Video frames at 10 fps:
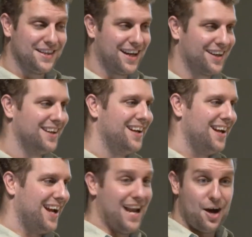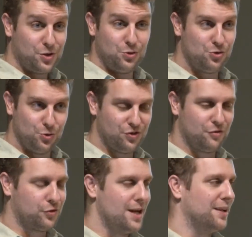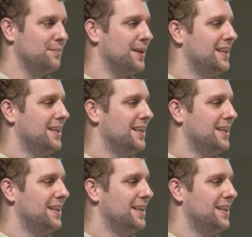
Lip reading: in there and how you choose to frame it.